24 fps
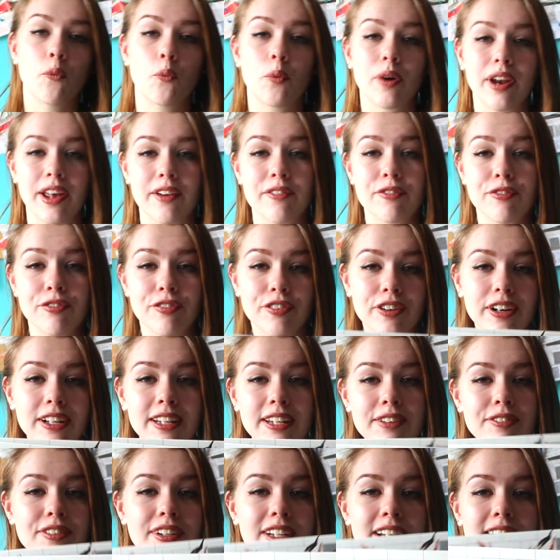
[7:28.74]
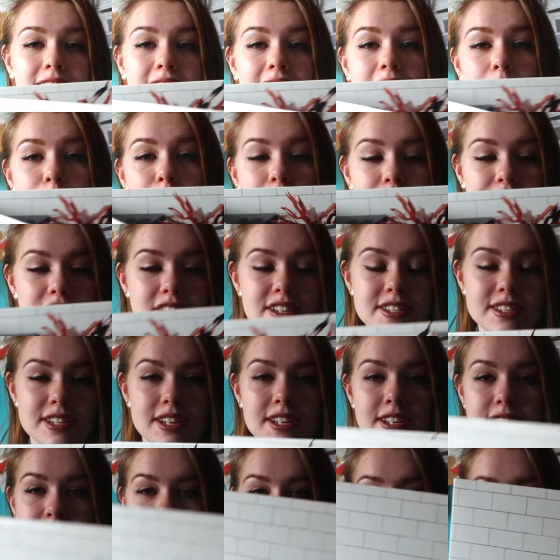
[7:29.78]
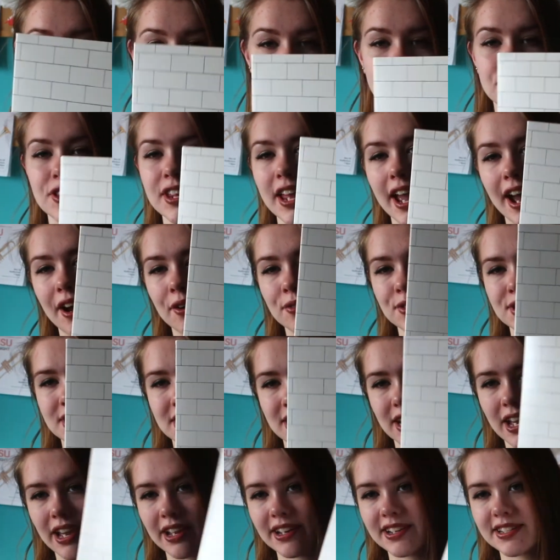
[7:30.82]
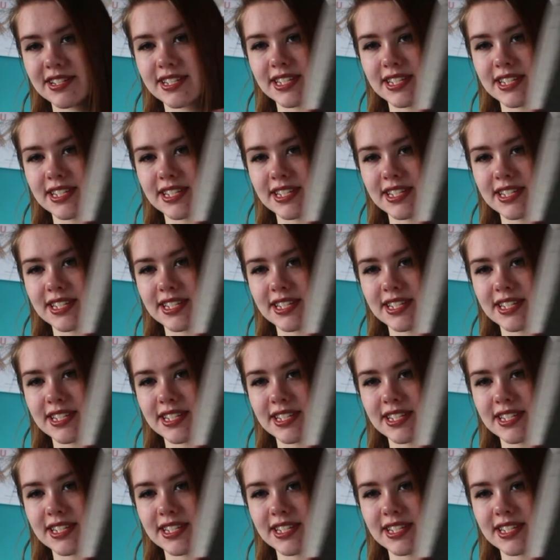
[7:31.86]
What I really like about this is, though the outside